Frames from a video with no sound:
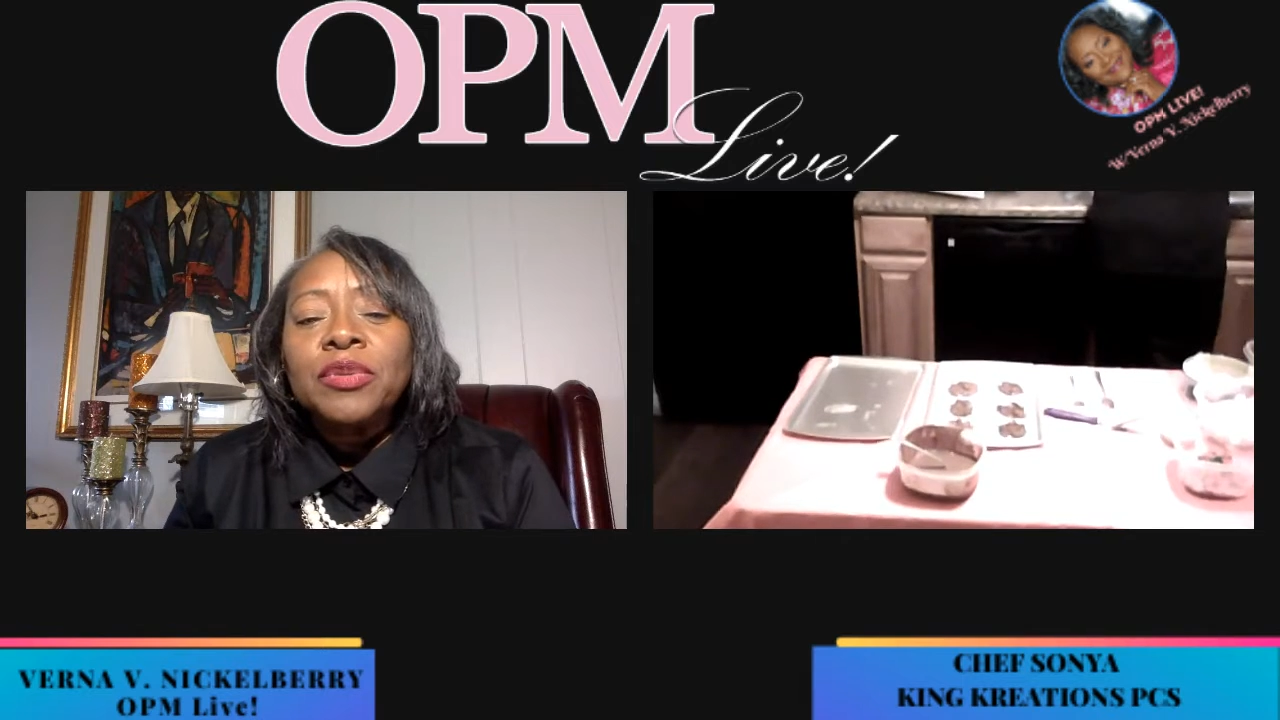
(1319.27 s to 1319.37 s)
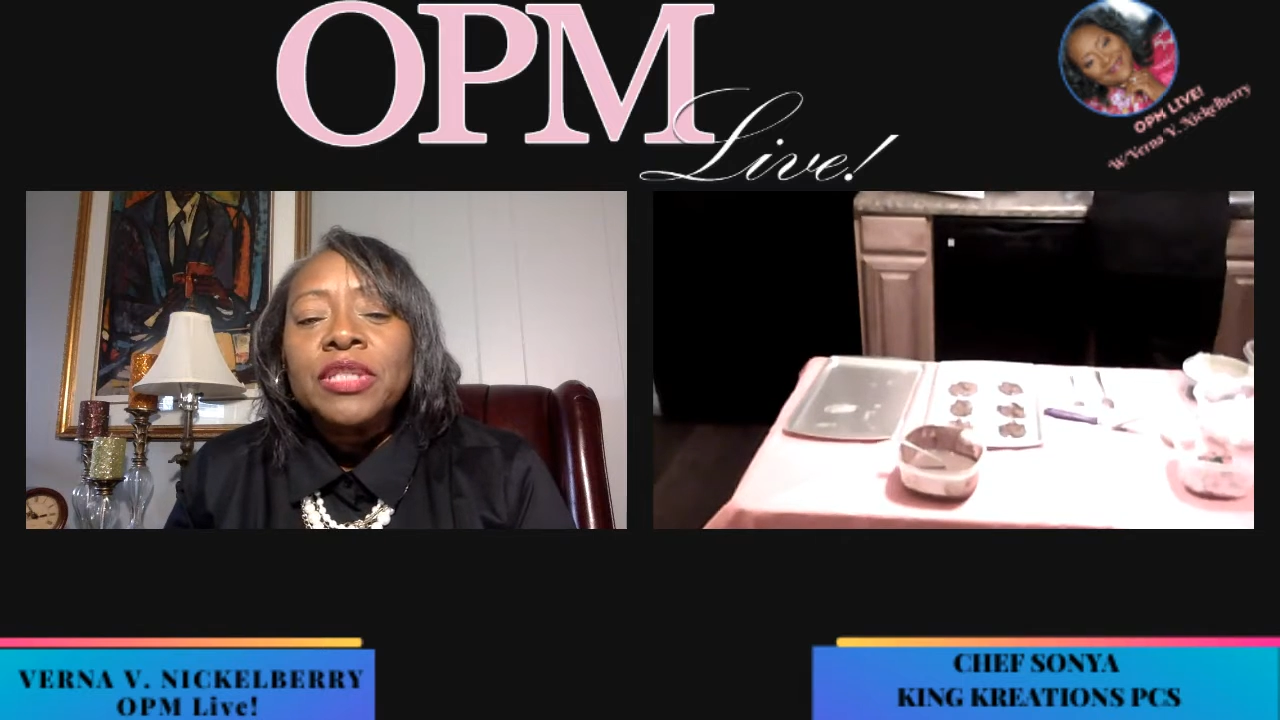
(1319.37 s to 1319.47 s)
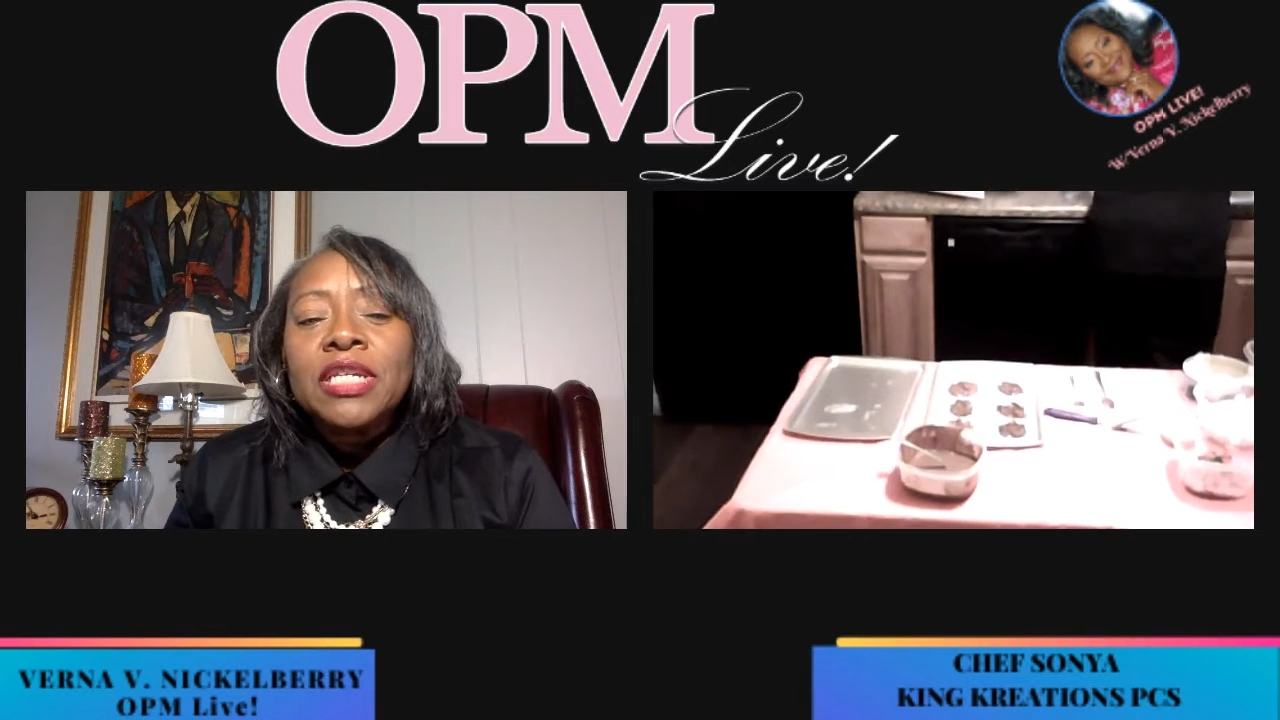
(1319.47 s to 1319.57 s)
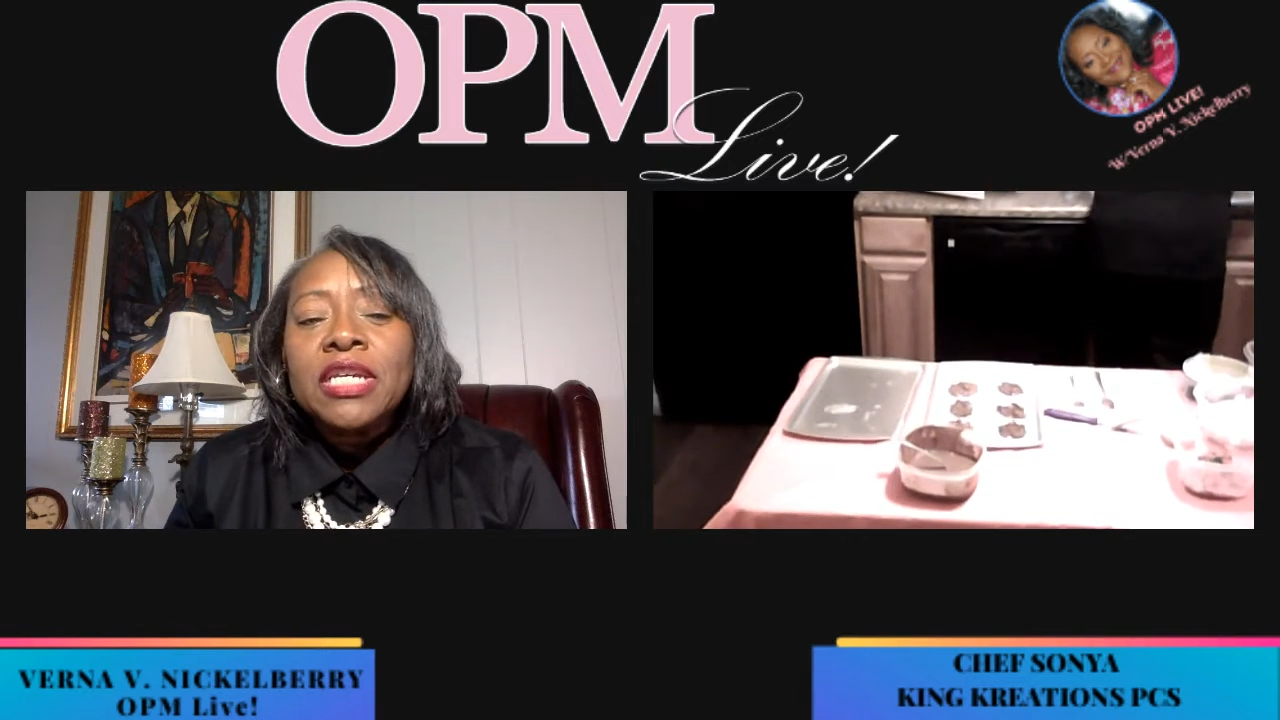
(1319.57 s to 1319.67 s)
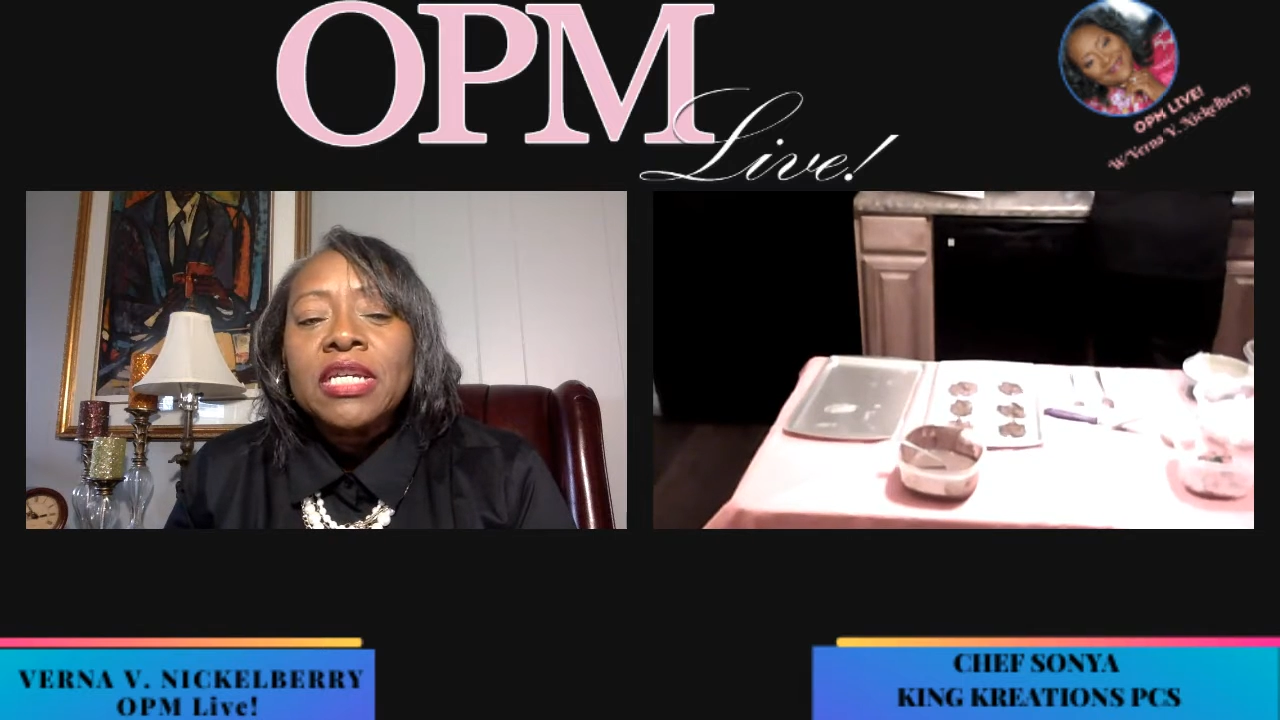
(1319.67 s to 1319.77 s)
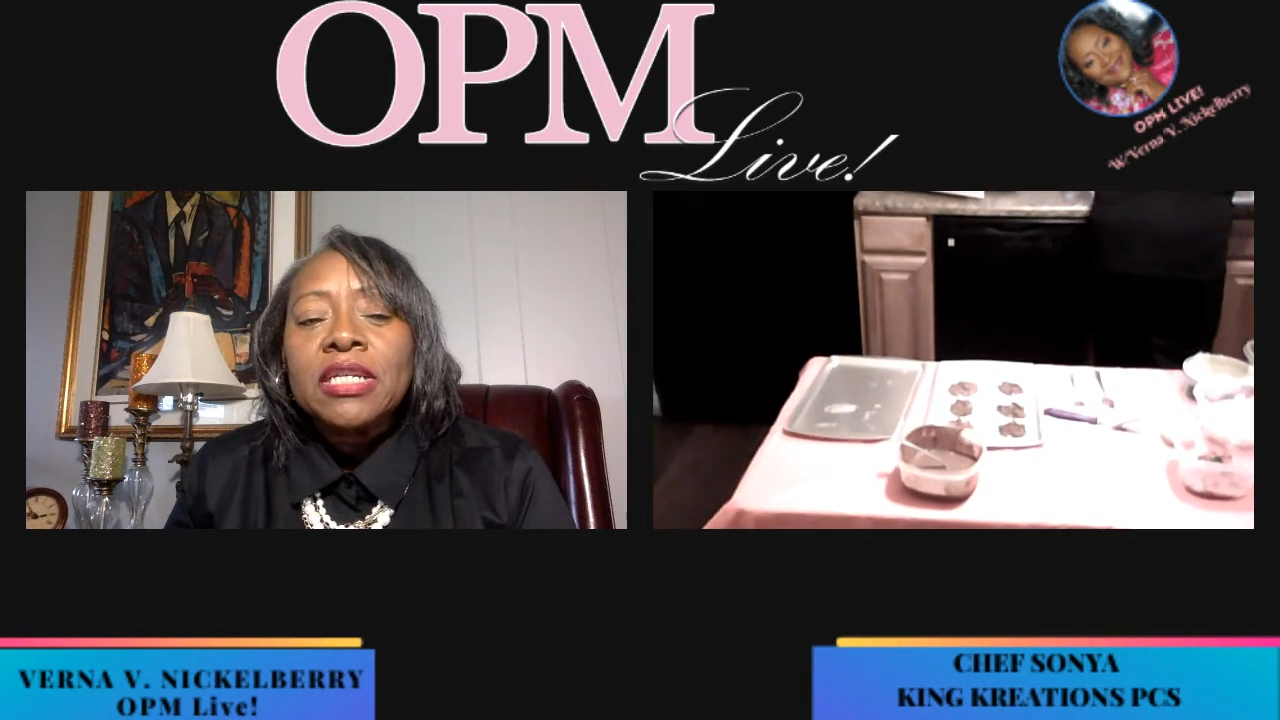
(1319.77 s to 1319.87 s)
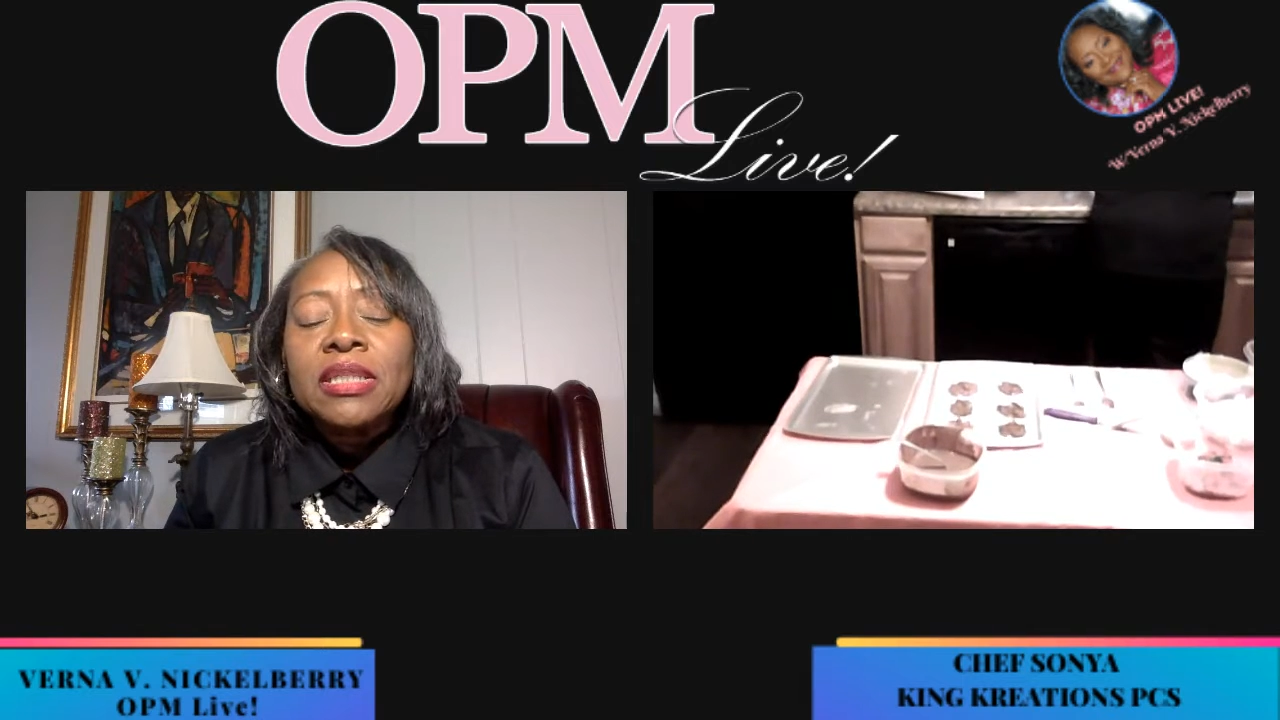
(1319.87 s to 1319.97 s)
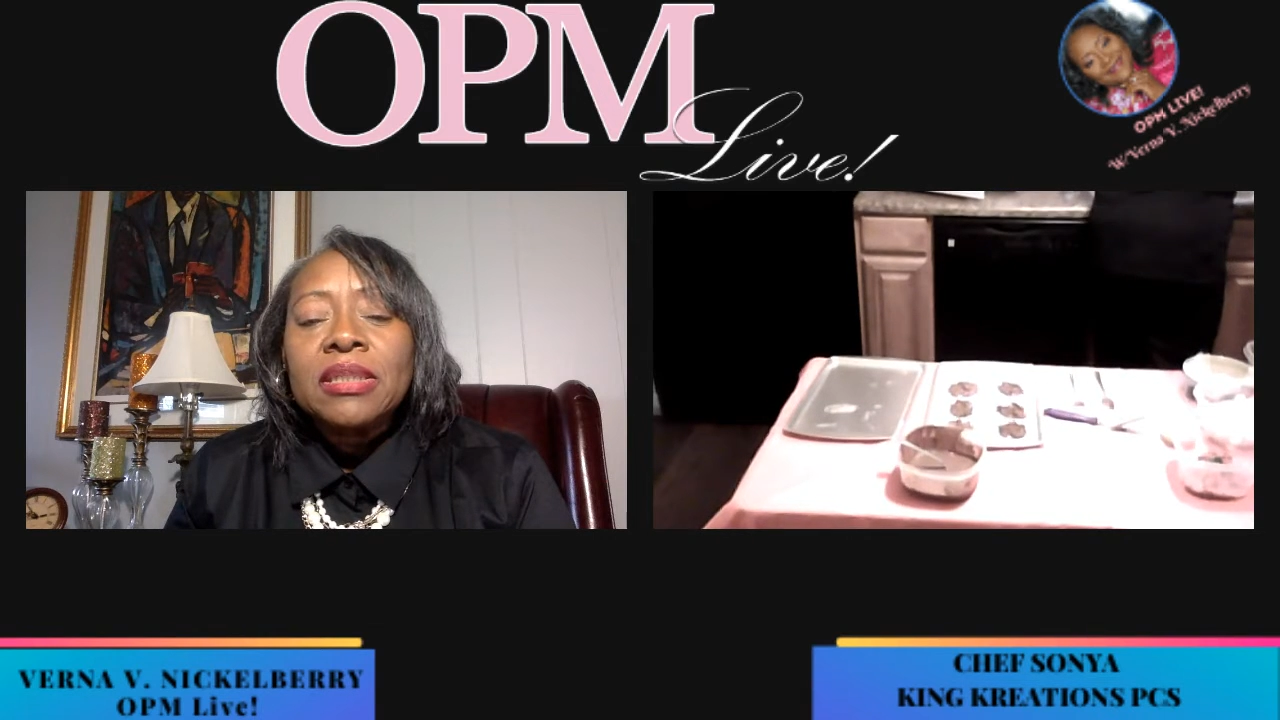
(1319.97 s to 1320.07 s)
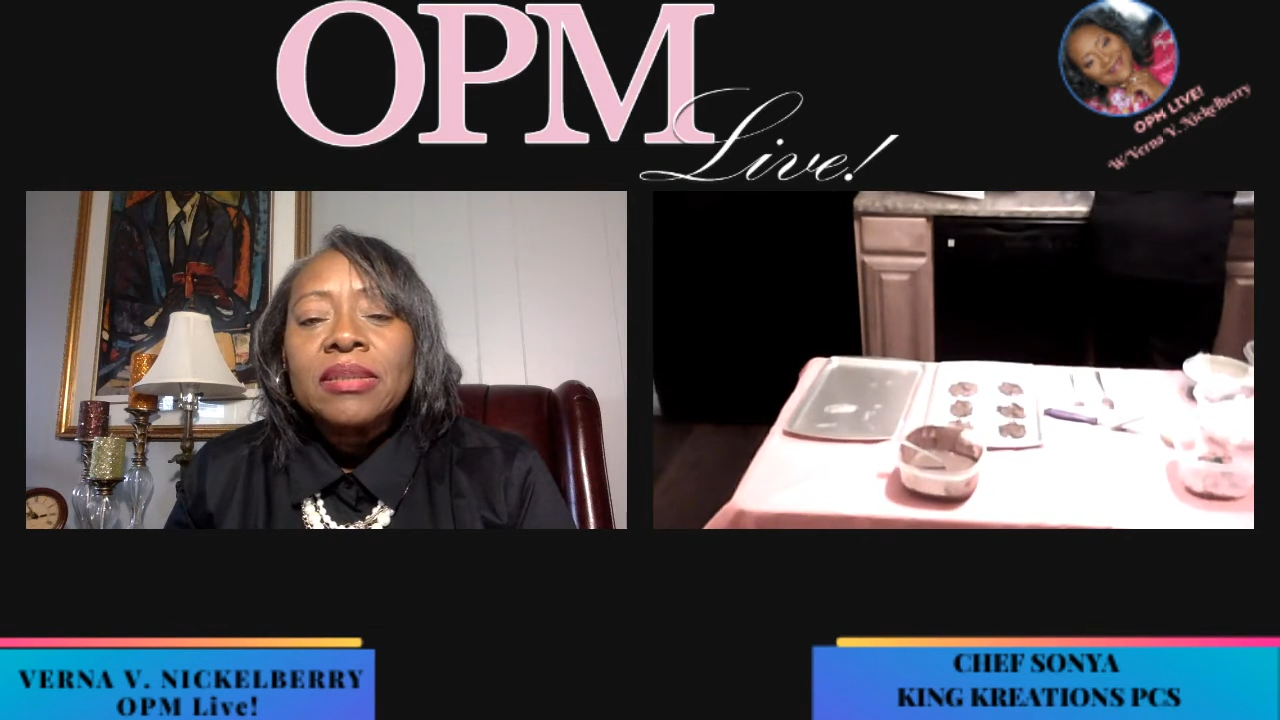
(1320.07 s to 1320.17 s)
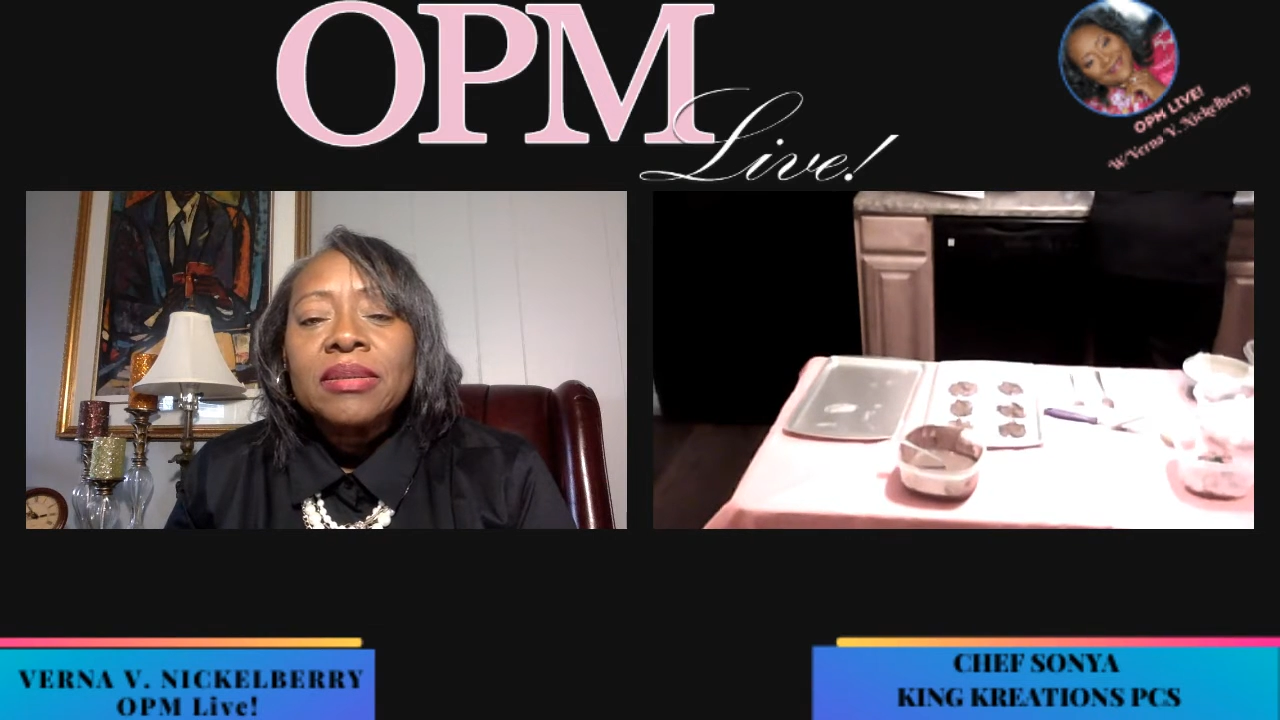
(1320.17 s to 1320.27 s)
with the kids?